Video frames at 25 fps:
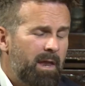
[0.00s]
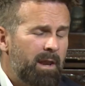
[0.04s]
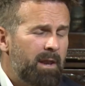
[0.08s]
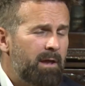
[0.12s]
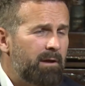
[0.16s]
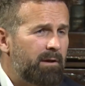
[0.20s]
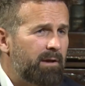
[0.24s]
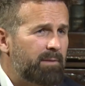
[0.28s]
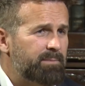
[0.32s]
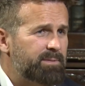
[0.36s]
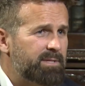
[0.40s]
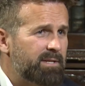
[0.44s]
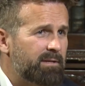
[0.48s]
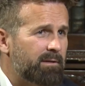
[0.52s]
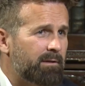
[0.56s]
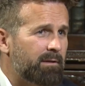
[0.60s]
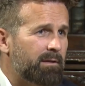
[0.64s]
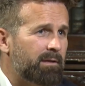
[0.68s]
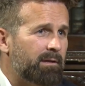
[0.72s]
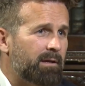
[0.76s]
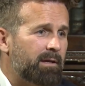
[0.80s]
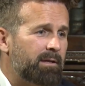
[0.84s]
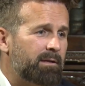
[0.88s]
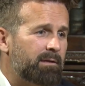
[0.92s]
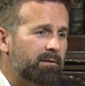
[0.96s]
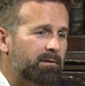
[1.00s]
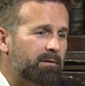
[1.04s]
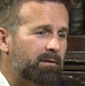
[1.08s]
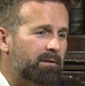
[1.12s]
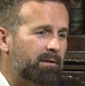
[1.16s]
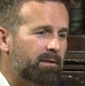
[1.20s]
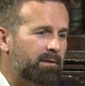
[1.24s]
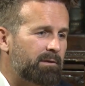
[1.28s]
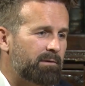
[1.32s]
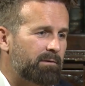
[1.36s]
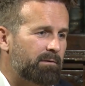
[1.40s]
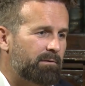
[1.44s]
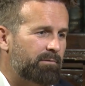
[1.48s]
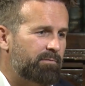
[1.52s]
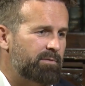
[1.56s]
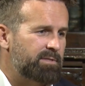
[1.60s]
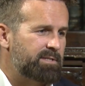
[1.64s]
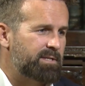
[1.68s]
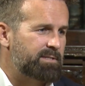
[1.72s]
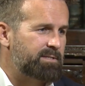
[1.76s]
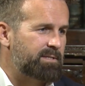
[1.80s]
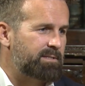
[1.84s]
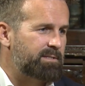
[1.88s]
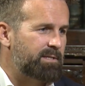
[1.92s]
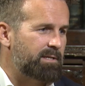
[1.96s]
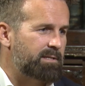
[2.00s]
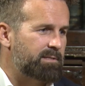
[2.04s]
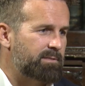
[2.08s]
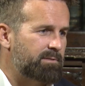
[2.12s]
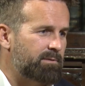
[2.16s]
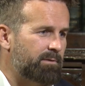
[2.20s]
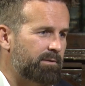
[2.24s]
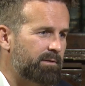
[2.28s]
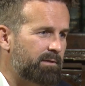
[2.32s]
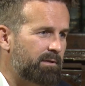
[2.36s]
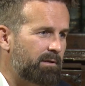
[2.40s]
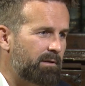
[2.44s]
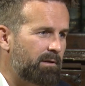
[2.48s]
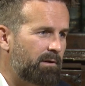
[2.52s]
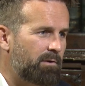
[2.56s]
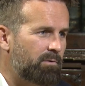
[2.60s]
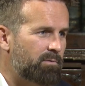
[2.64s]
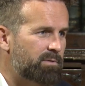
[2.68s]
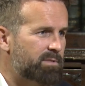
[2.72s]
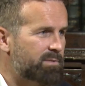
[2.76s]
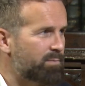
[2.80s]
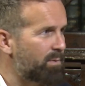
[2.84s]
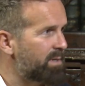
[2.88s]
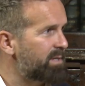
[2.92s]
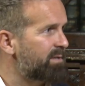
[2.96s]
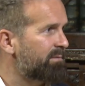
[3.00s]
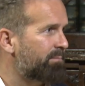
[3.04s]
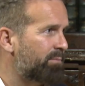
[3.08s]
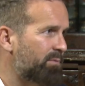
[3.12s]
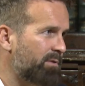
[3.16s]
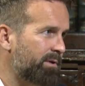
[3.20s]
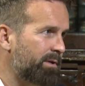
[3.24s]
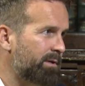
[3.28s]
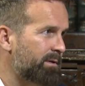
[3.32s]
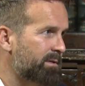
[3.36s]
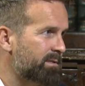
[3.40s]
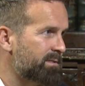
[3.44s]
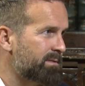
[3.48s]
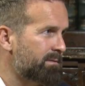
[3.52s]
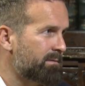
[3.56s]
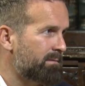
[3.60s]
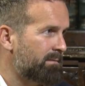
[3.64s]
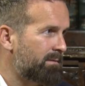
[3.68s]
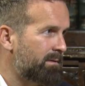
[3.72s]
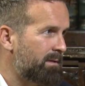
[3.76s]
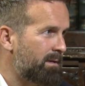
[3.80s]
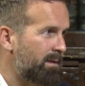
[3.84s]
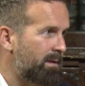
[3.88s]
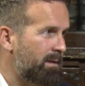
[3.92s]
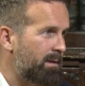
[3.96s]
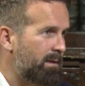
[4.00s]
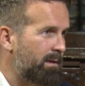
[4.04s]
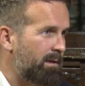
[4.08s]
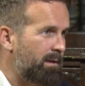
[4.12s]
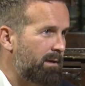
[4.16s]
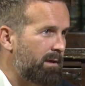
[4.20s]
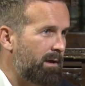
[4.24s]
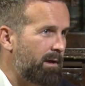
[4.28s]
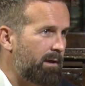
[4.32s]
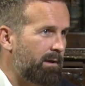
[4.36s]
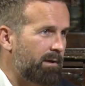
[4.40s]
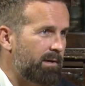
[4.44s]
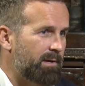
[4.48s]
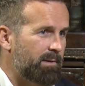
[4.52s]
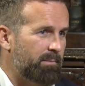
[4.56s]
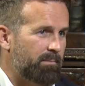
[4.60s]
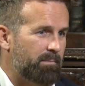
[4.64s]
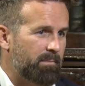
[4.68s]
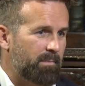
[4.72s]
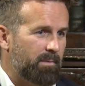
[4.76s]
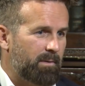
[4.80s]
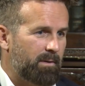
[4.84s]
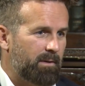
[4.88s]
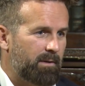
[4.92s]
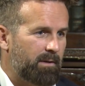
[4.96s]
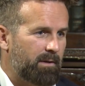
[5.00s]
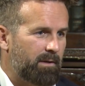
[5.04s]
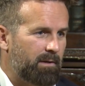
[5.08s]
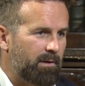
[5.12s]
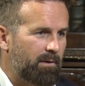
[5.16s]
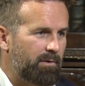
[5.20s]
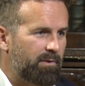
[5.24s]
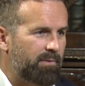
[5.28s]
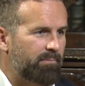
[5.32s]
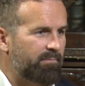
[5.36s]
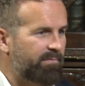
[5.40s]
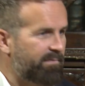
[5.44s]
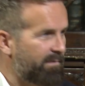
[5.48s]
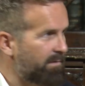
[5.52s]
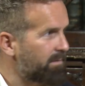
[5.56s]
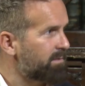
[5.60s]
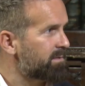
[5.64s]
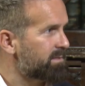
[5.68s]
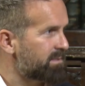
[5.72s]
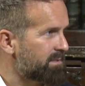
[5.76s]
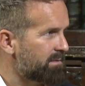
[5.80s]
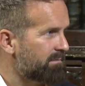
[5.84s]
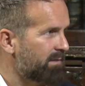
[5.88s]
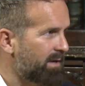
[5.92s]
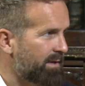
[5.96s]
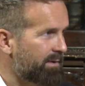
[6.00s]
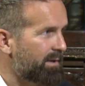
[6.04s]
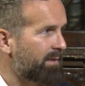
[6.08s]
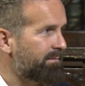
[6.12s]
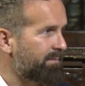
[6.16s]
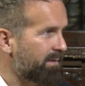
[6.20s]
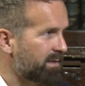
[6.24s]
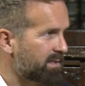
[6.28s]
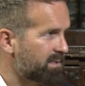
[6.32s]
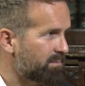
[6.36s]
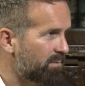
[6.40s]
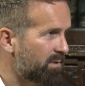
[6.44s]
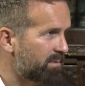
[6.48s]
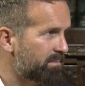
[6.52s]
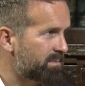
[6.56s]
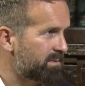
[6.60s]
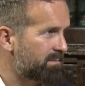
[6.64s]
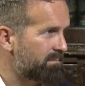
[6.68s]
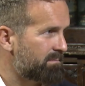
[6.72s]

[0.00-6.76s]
No, absolutely. And look, 360T's got a whole suite of products. A lot of them focused around FX swaps.